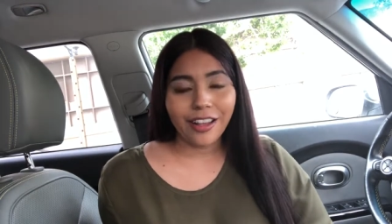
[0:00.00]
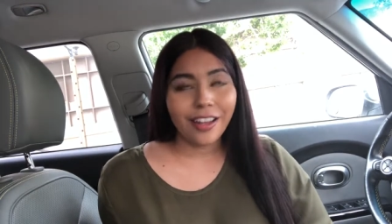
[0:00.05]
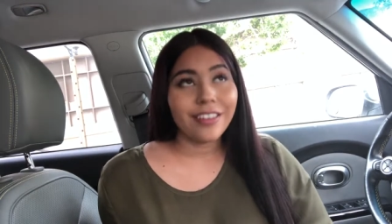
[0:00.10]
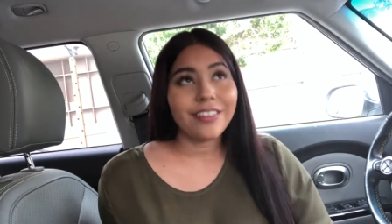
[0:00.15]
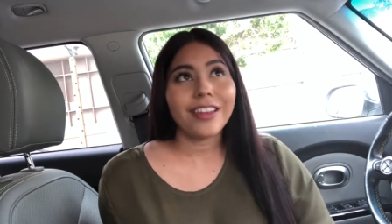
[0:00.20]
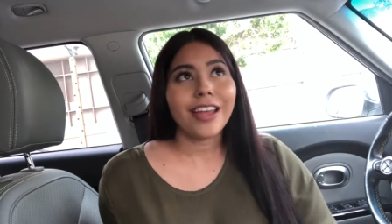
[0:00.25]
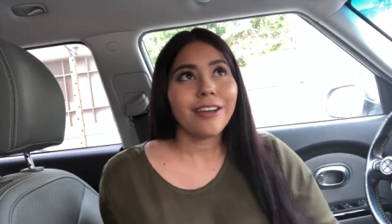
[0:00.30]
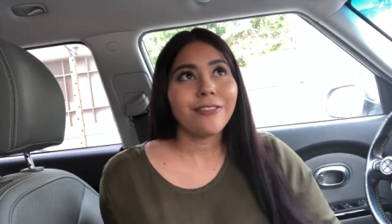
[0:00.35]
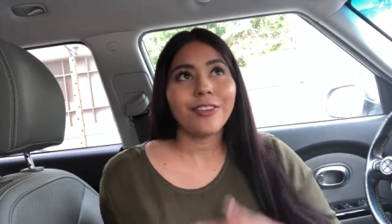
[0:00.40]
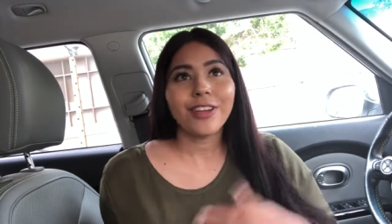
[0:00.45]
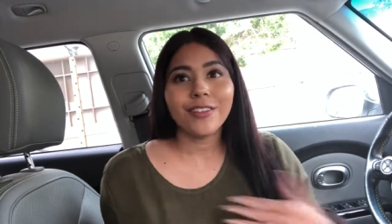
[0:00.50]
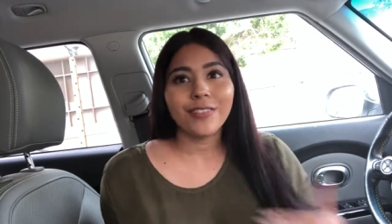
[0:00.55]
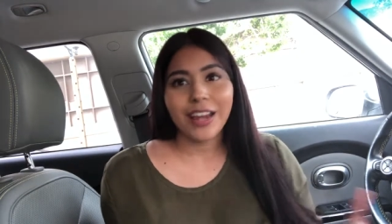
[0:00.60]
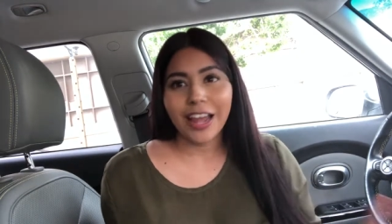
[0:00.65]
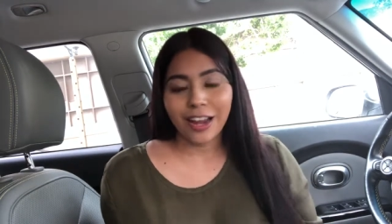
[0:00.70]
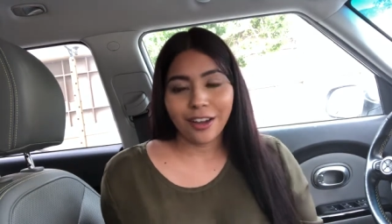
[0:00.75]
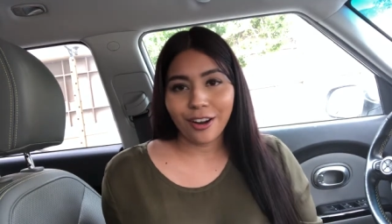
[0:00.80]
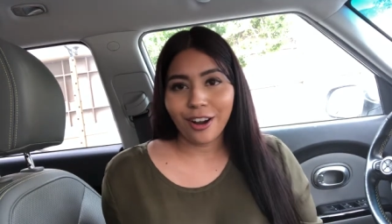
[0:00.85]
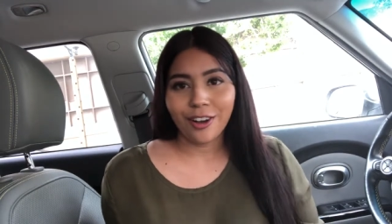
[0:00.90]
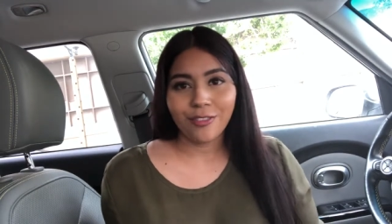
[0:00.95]
never even
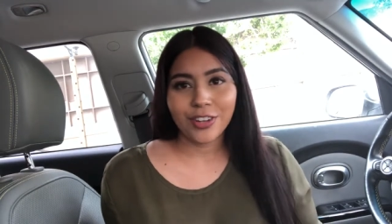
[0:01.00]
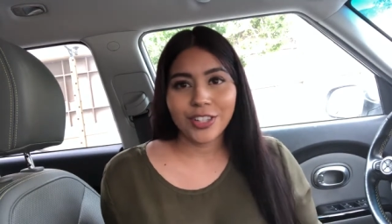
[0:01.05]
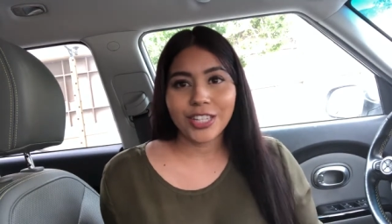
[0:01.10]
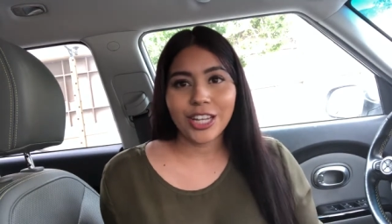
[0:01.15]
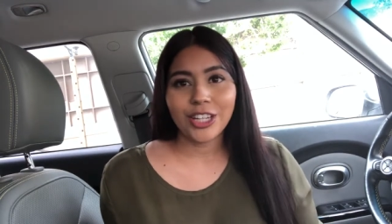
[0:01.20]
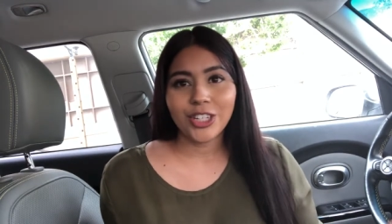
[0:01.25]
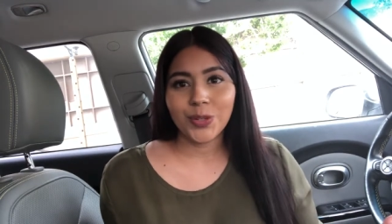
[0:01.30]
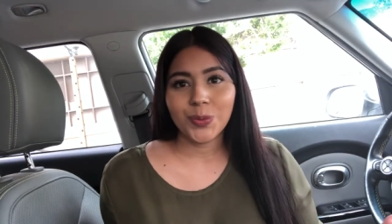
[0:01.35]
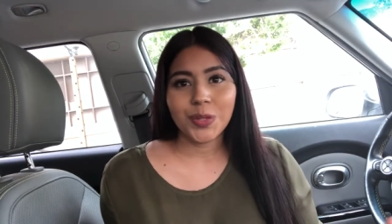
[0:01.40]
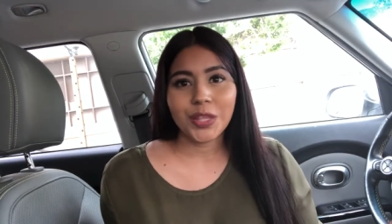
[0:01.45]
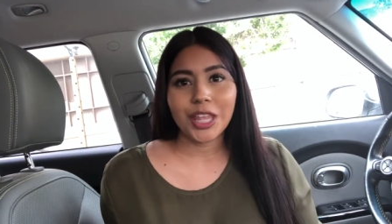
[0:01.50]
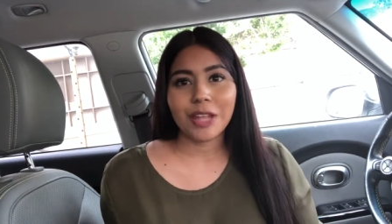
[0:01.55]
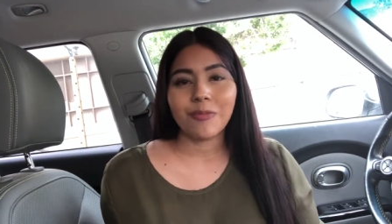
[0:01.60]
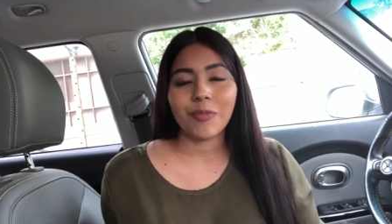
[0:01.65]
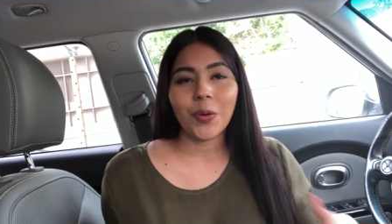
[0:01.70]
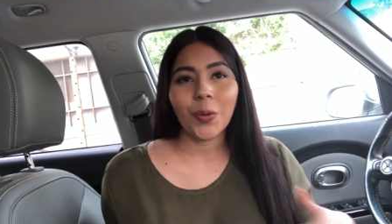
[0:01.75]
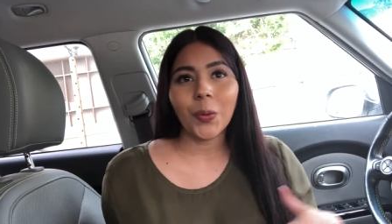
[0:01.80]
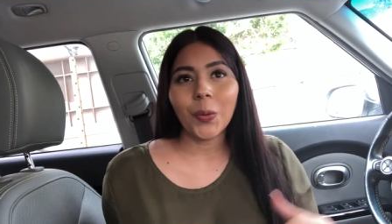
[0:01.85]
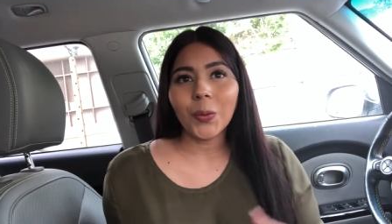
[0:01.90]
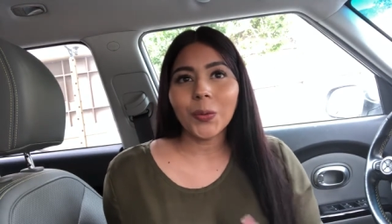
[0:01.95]
had a conversation with him.
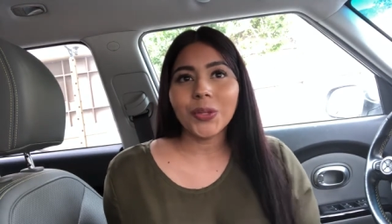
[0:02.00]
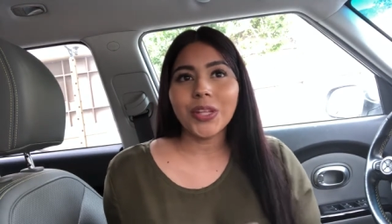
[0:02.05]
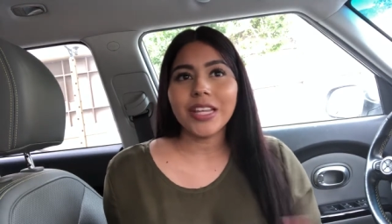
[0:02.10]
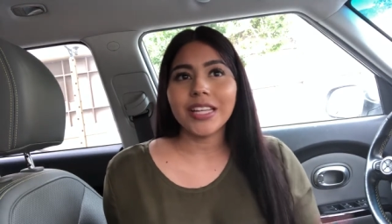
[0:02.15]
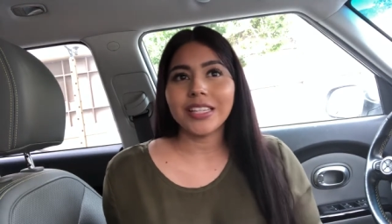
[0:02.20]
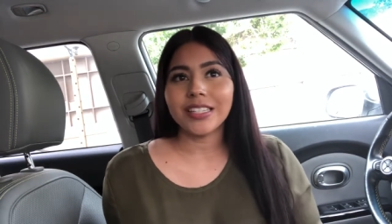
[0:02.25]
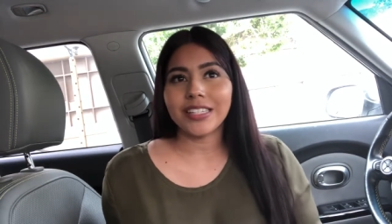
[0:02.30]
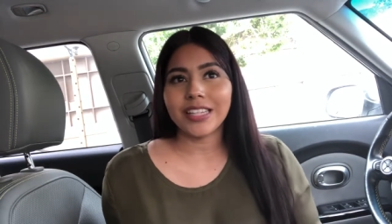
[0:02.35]
The only